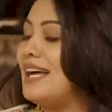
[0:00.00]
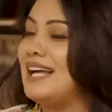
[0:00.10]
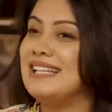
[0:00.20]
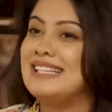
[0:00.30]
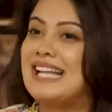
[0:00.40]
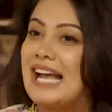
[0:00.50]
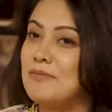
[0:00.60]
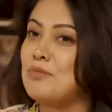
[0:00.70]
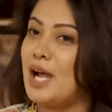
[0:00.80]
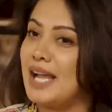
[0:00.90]
And
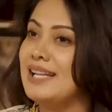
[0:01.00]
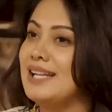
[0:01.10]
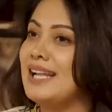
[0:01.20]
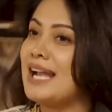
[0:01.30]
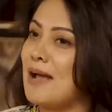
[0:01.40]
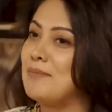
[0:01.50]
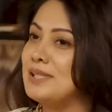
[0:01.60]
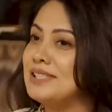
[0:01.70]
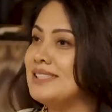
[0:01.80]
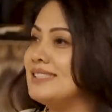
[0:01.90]
that pride and that
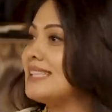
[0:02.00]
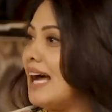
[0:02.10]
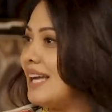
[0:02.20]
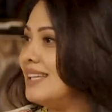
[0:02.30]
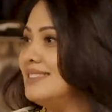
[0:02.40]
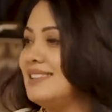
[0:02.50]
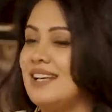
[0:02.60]
happiness in his eyes.